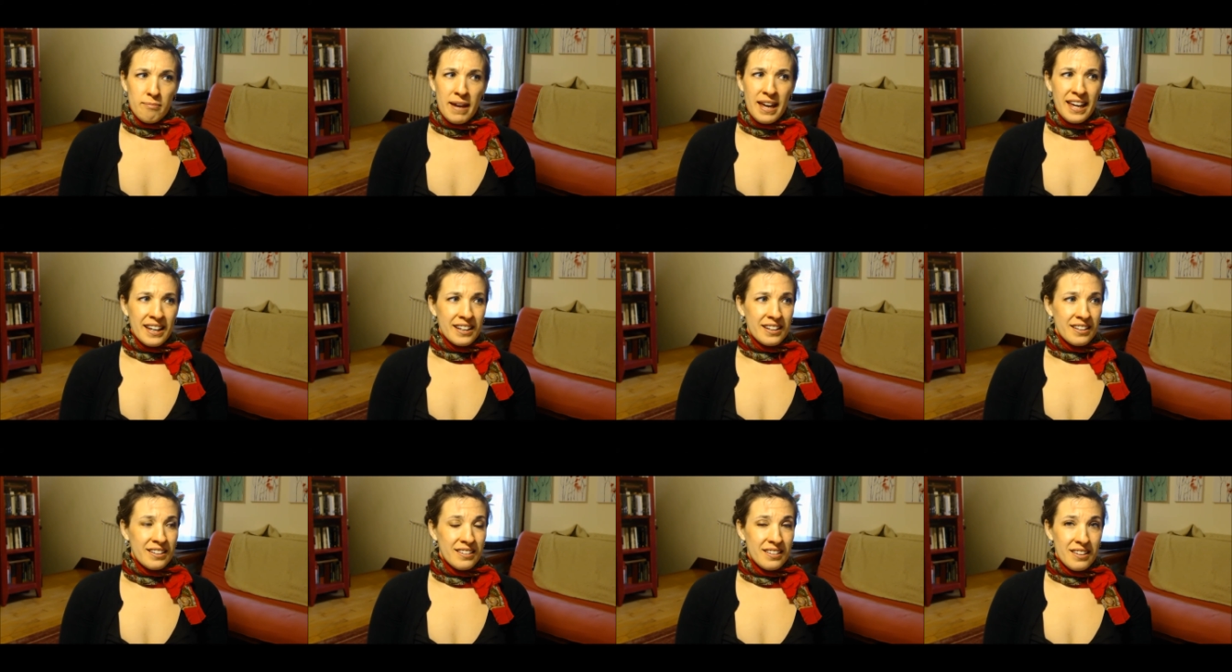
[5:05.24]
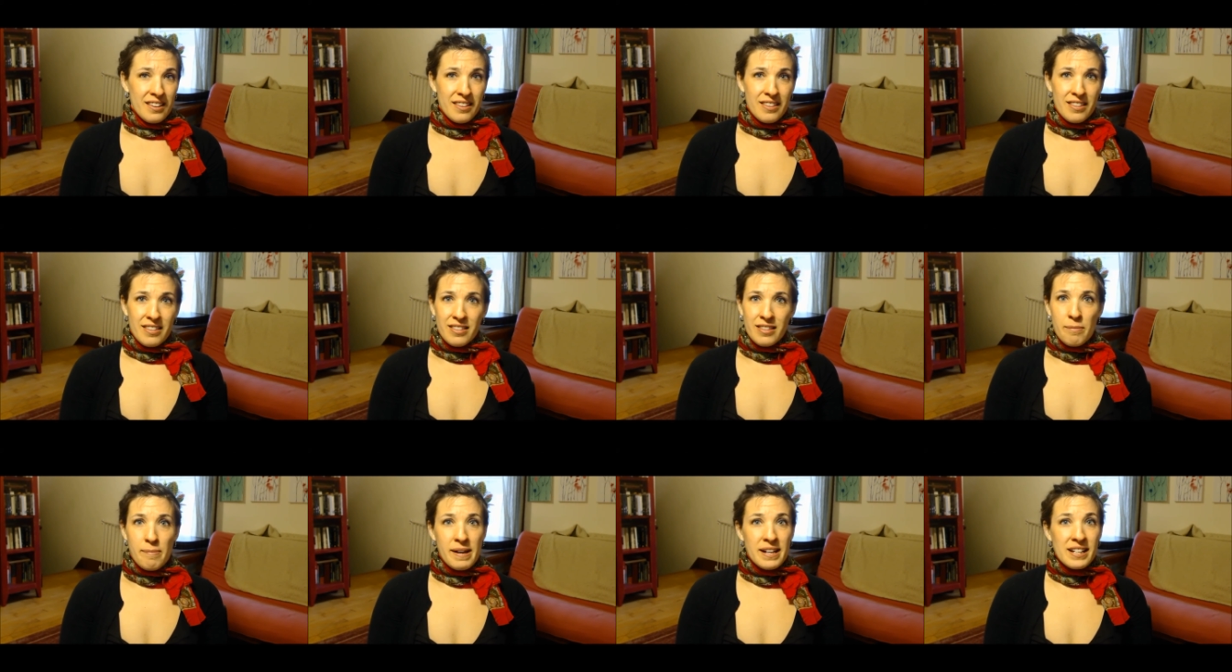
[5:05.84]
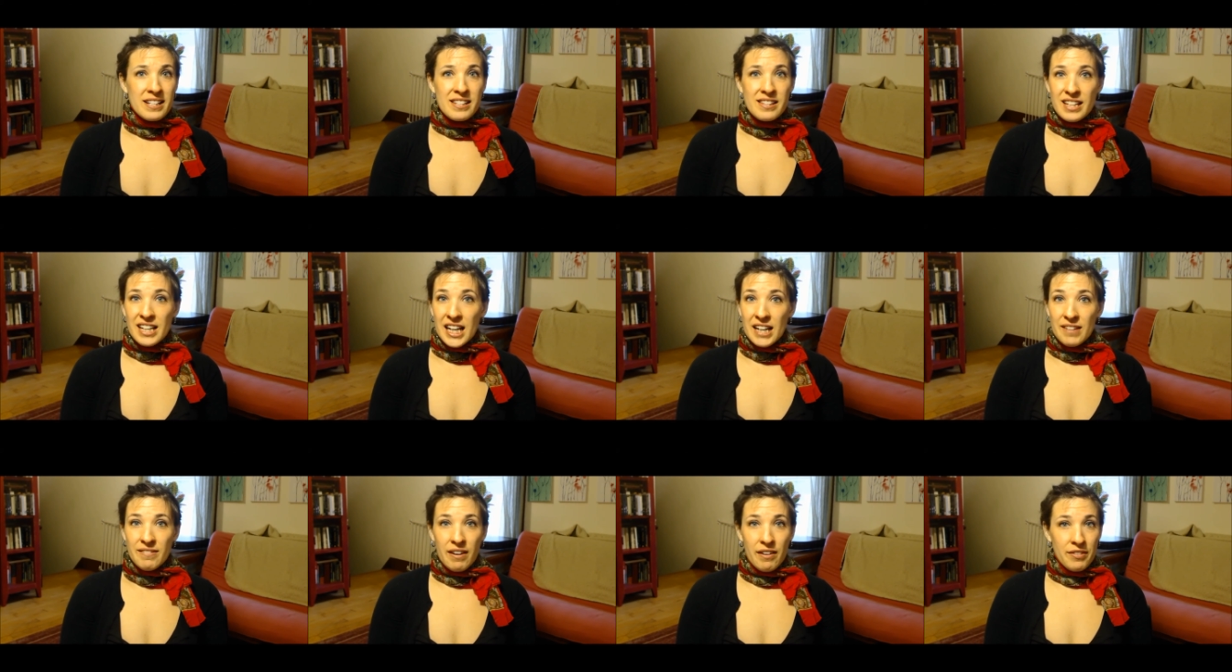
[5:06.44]
man, the best
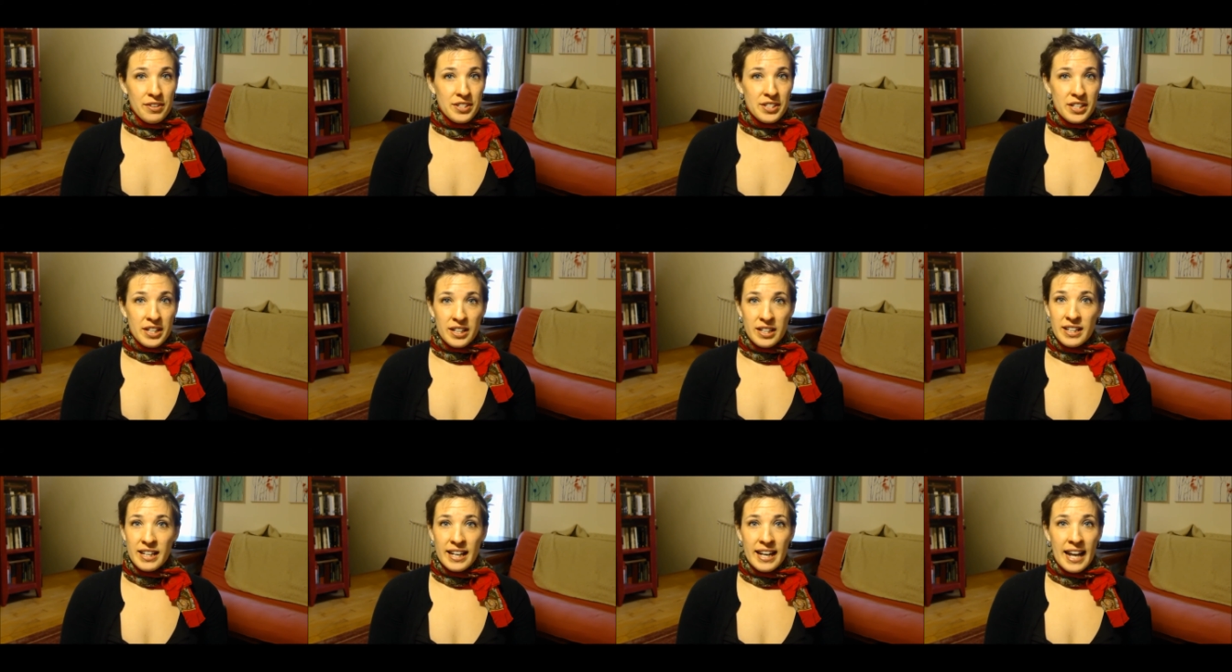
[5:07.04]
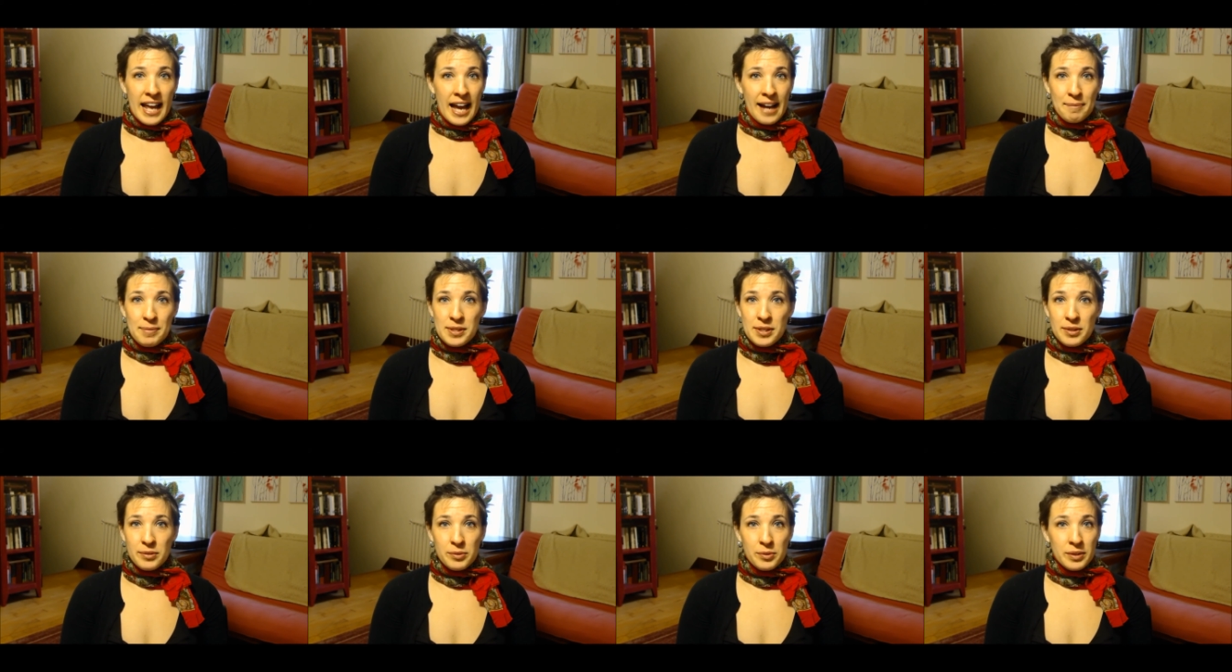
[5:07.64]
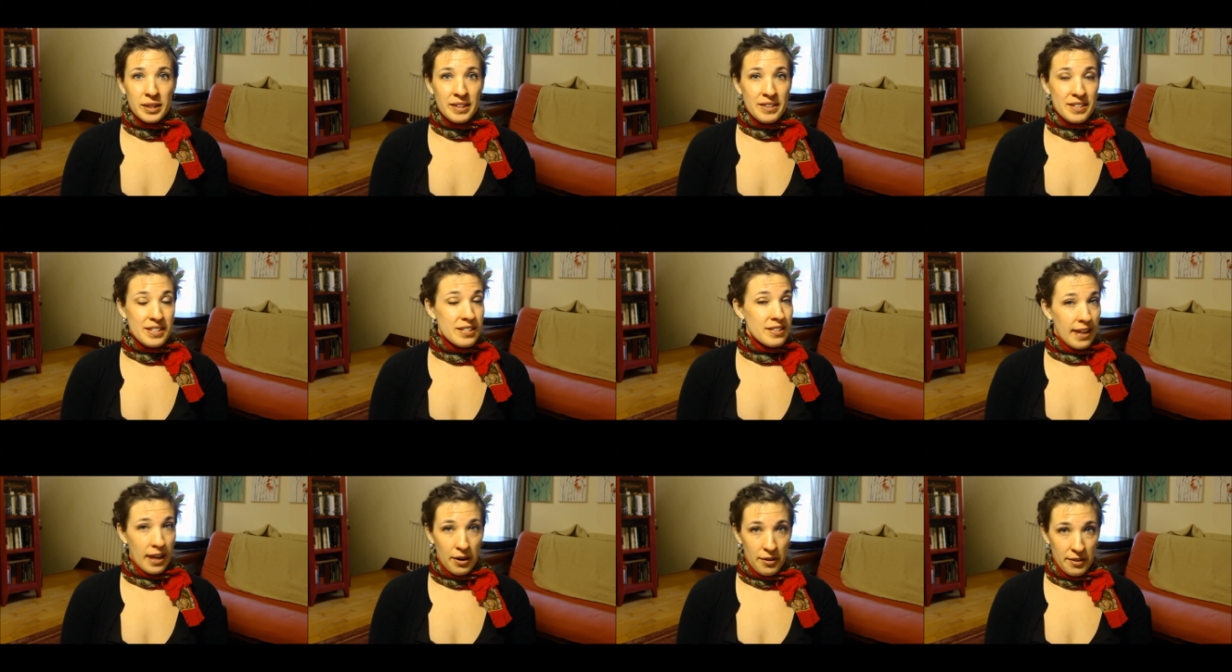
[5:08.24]
thing I've ever done and absolutely the
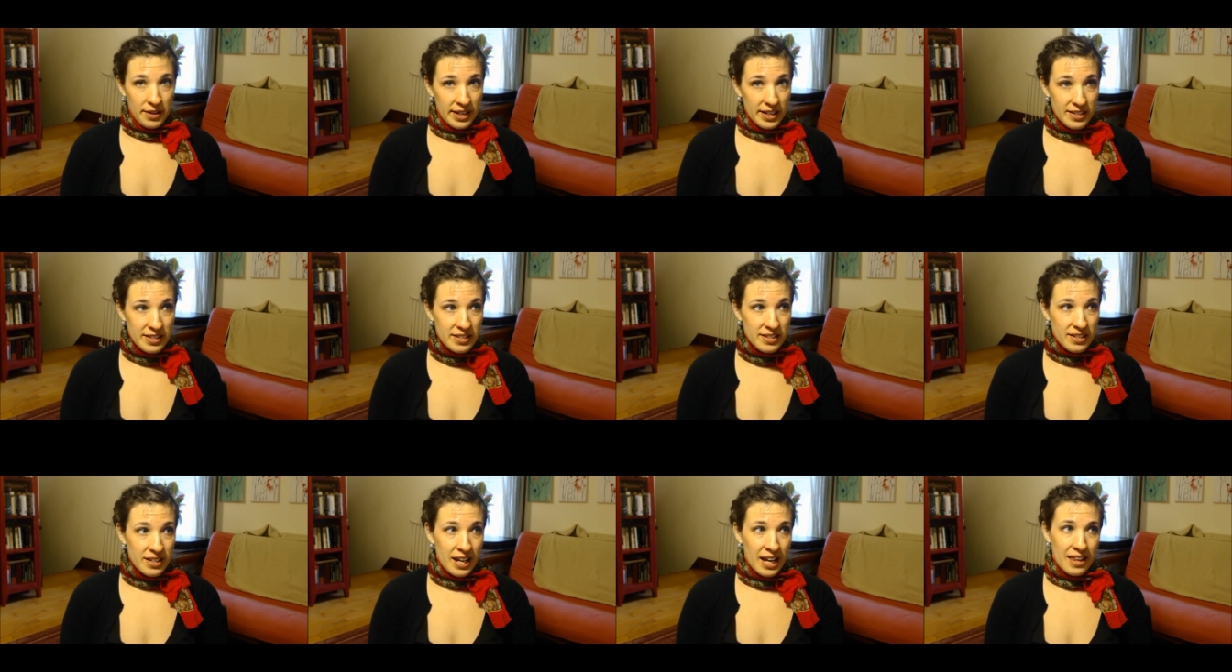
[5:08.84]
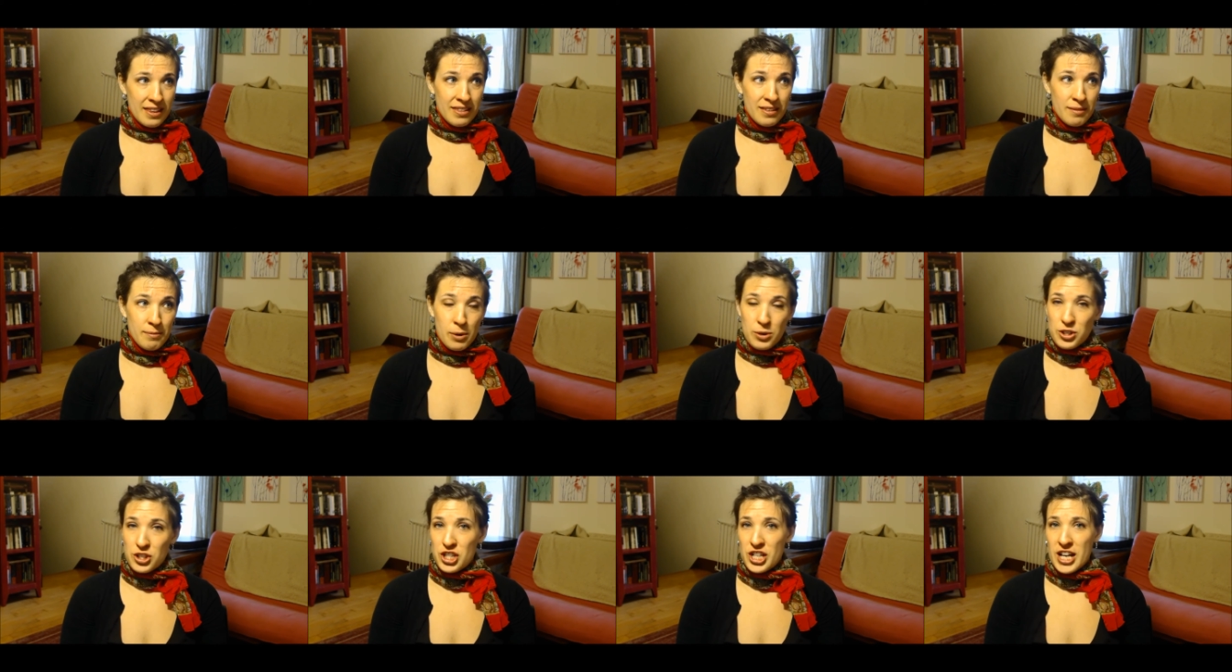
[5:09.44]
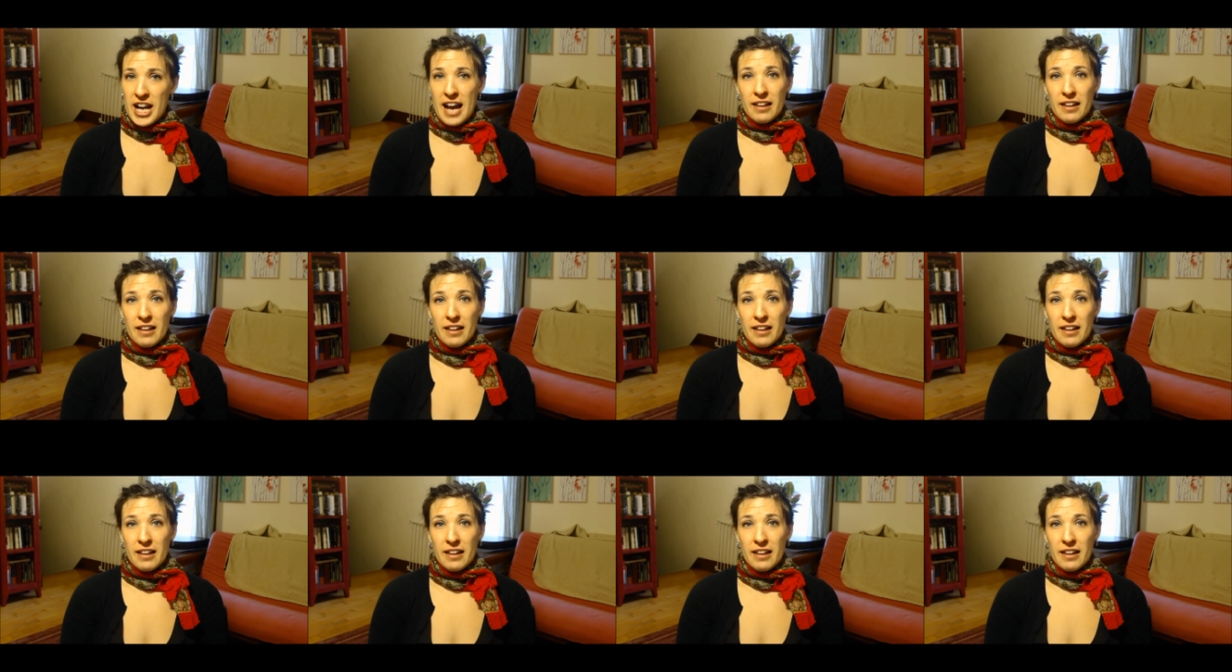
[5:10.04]
scariest and the most